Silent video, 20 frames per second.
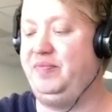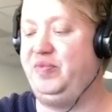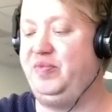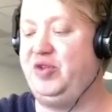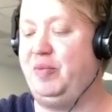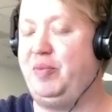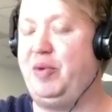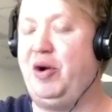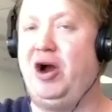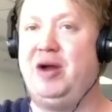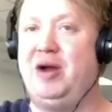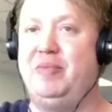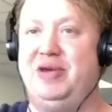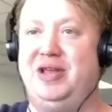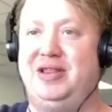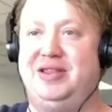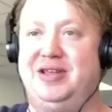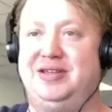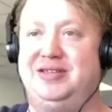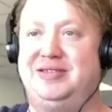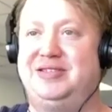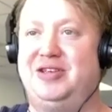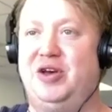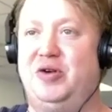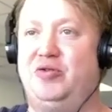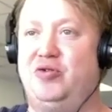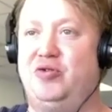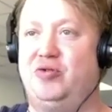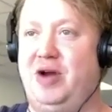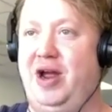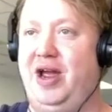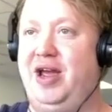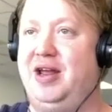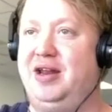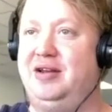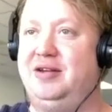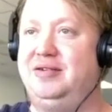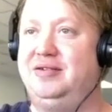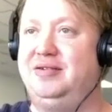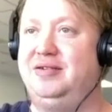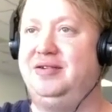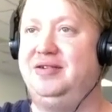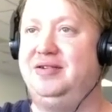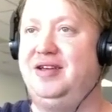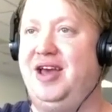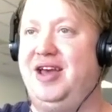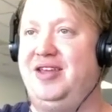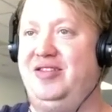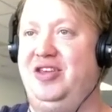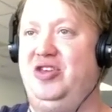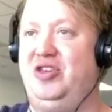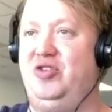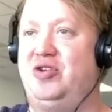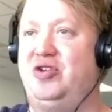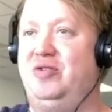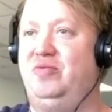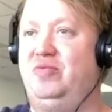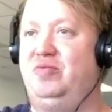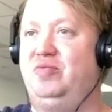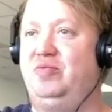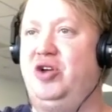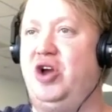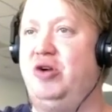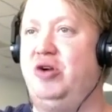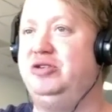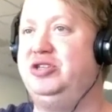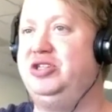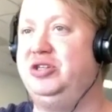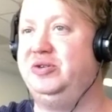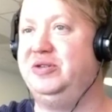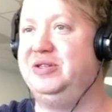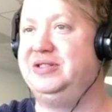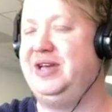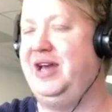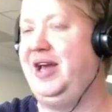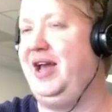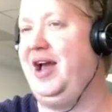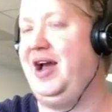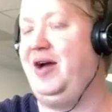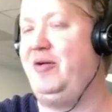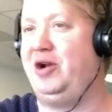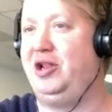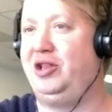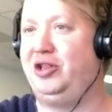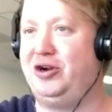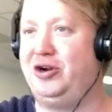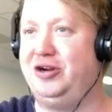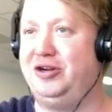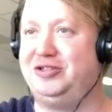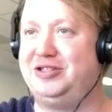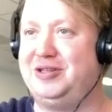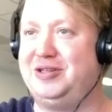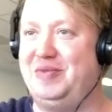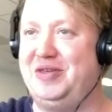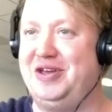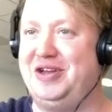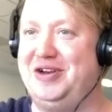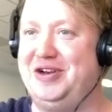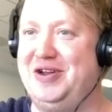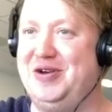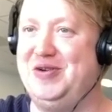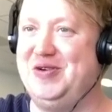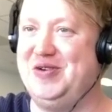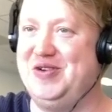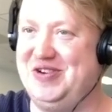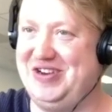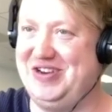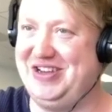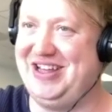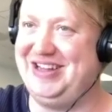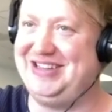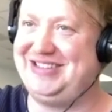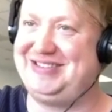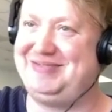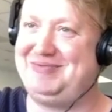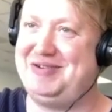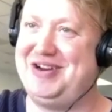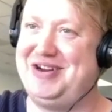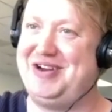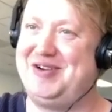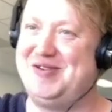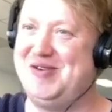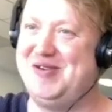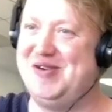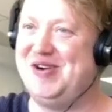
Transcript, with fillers: department that's so great and that you can go to and say, hey, I want to learn something new. It's pretty cool.